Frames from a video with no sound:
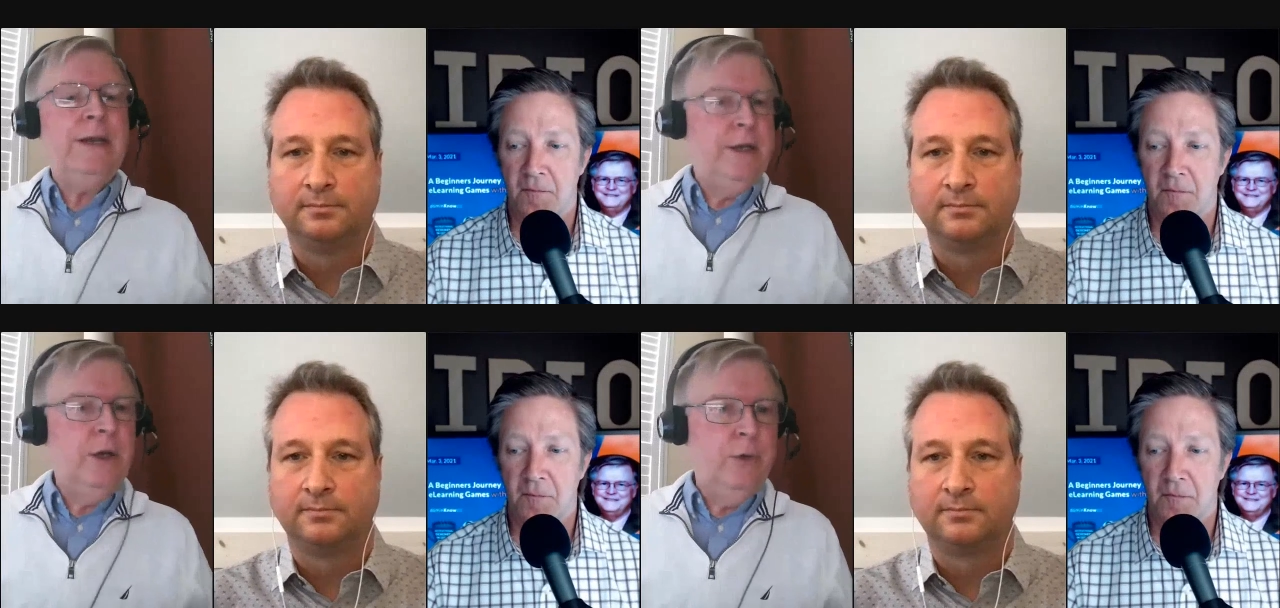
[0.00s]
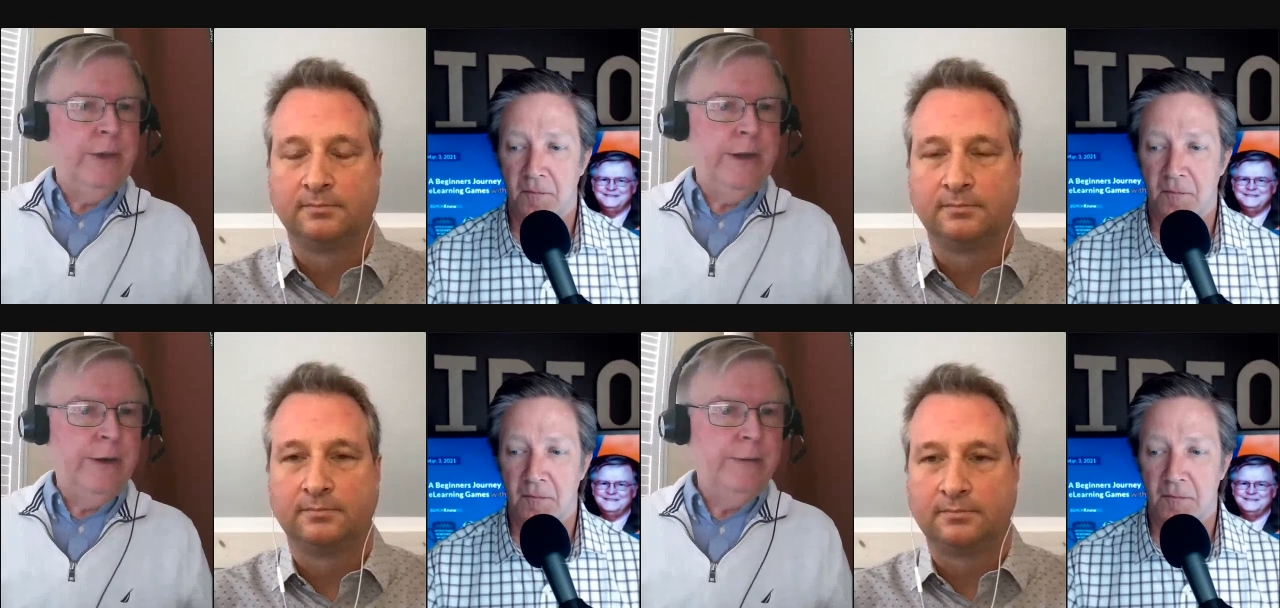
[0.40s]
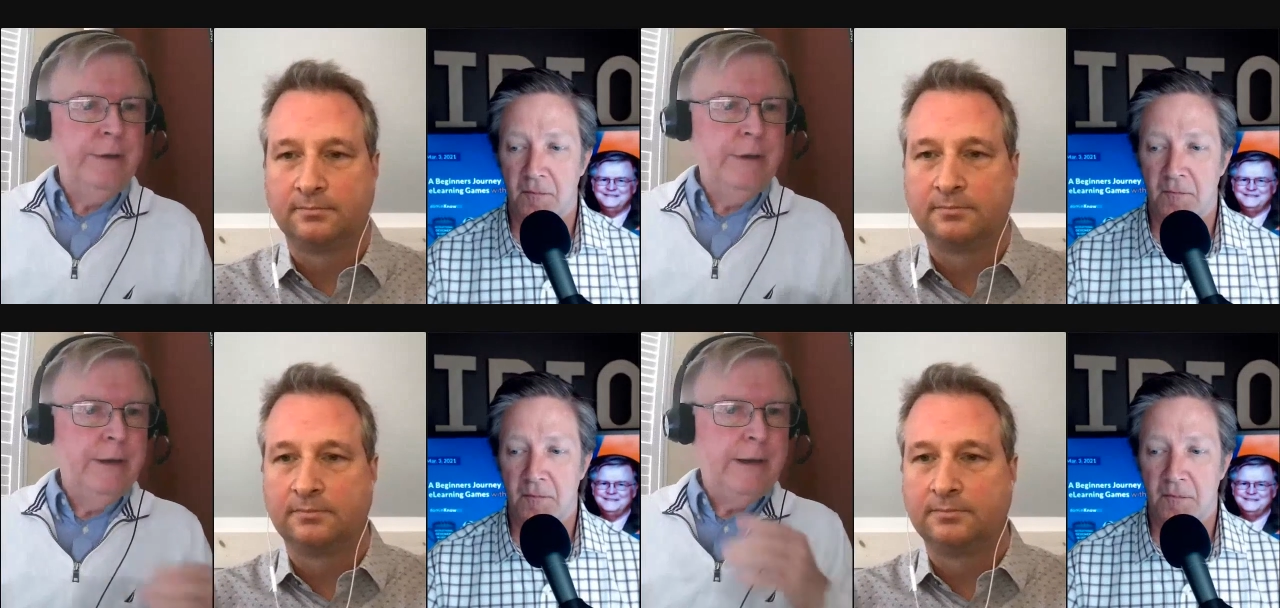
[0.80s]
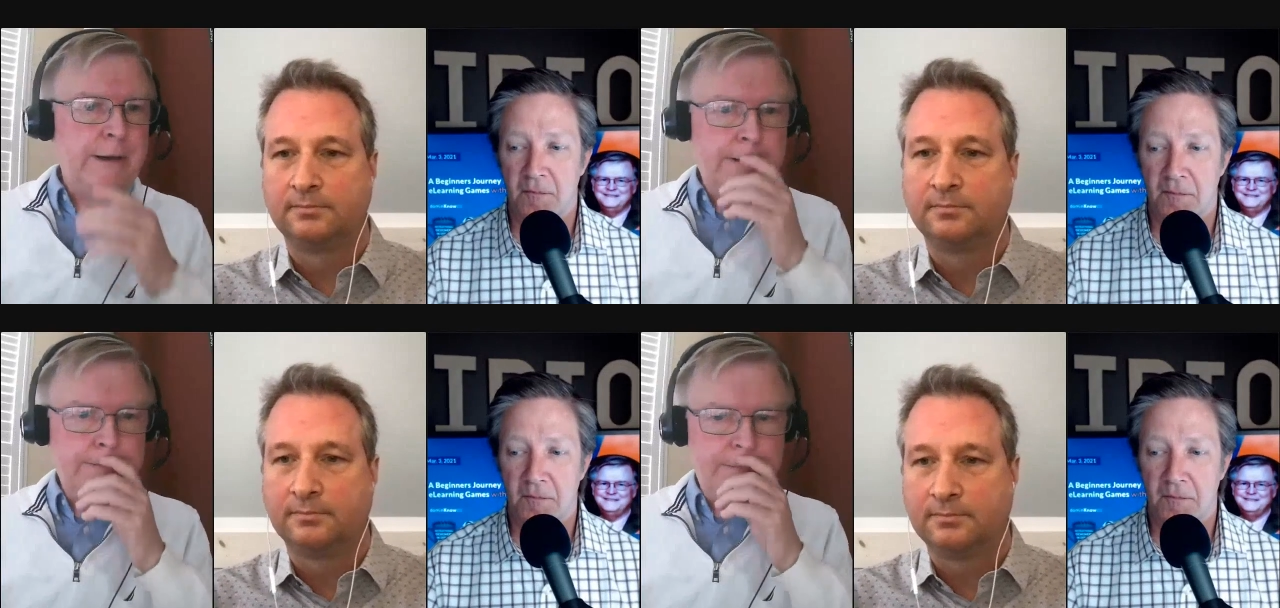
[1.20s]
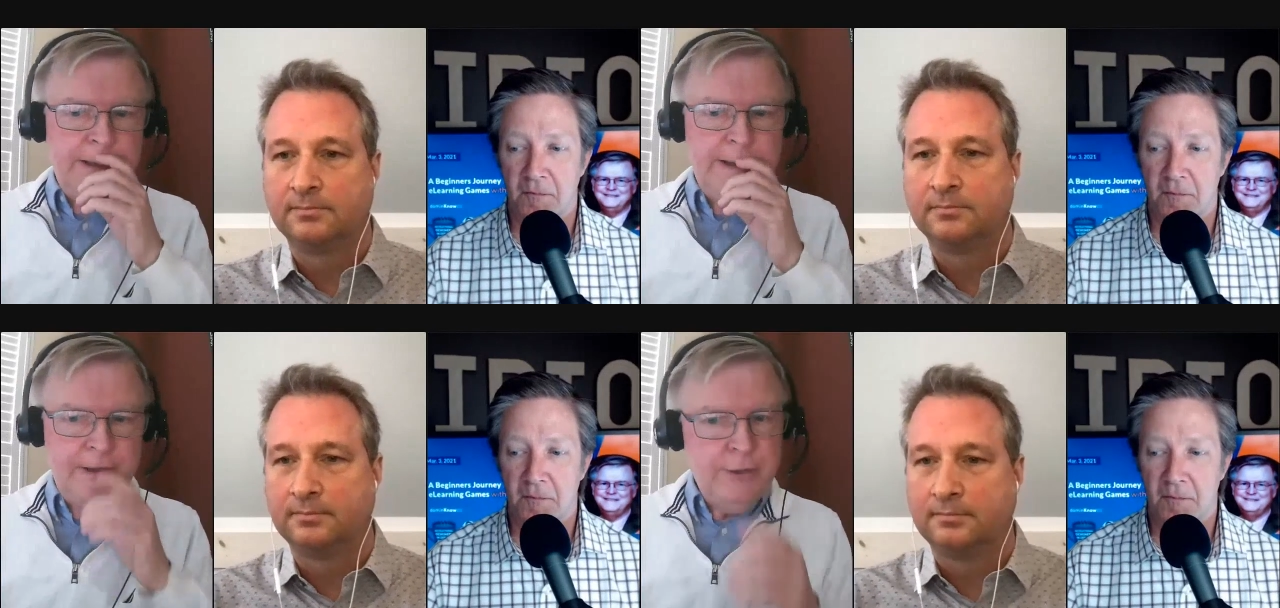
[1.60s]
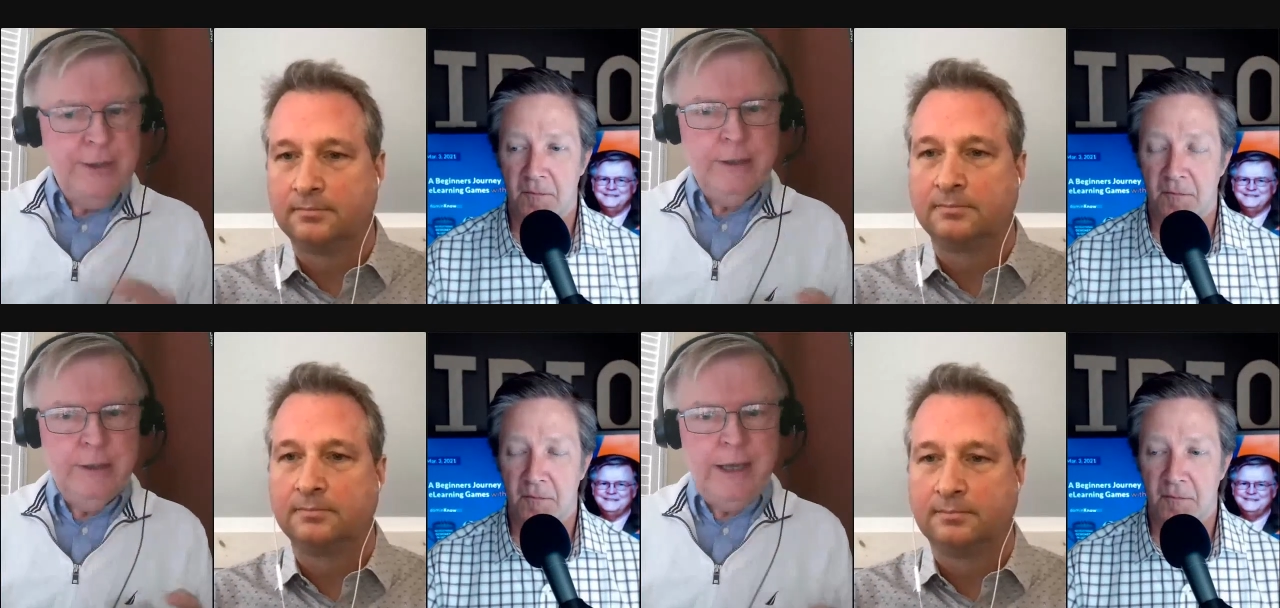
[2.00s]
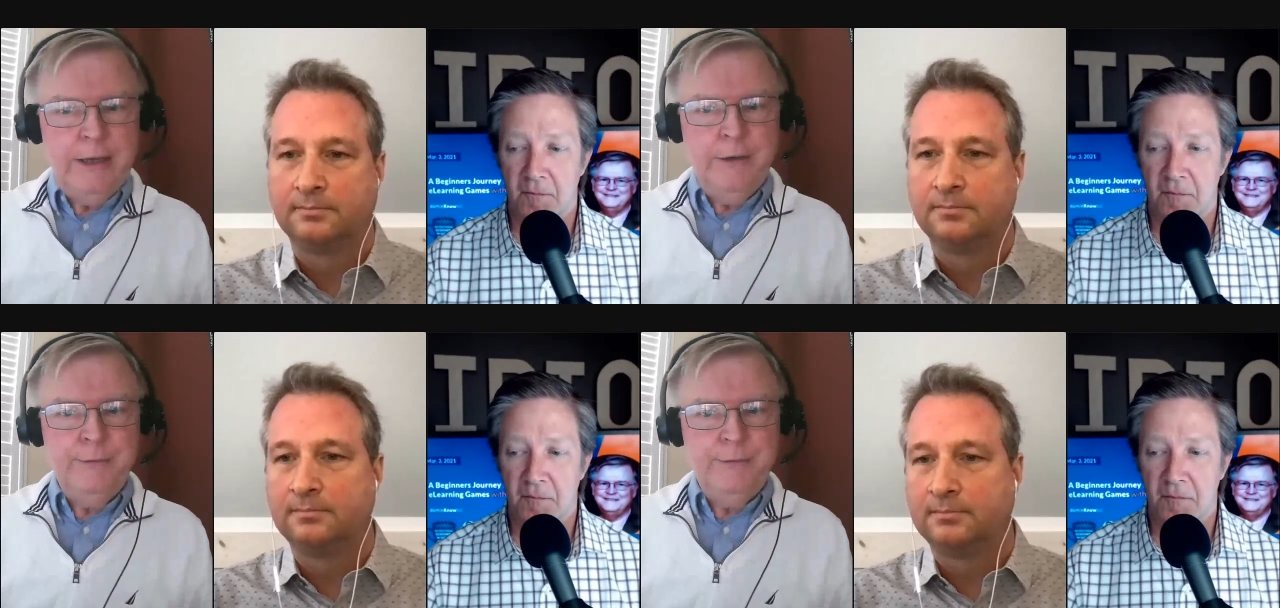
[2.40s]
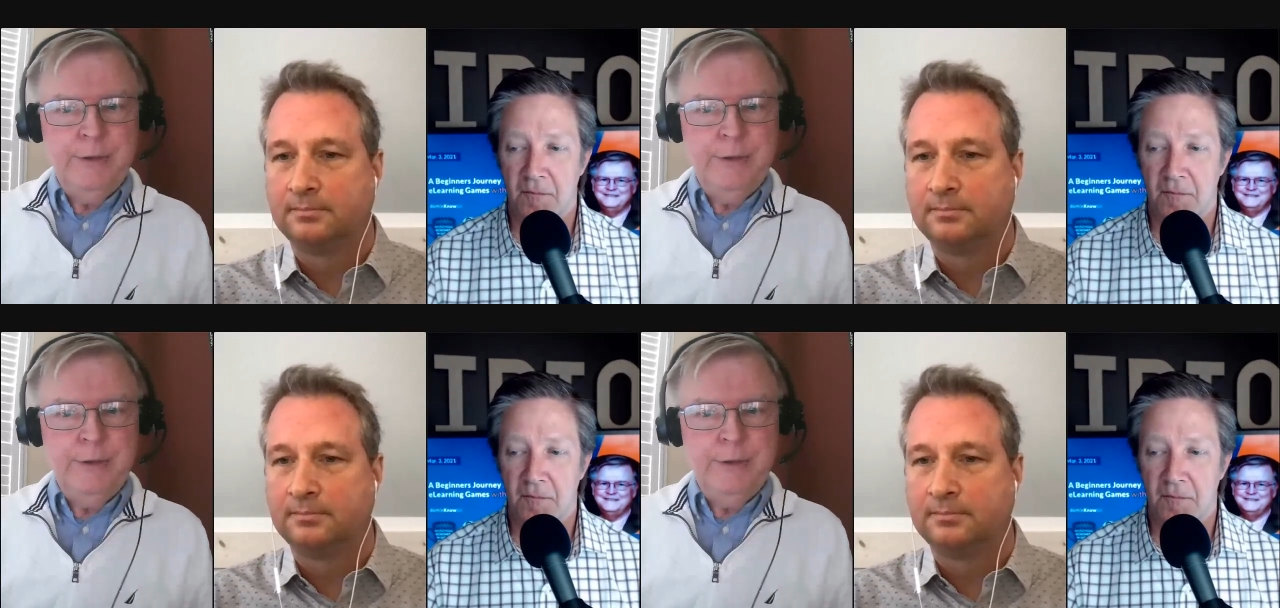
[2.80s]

Speaker 1: to go there. And I think a lot of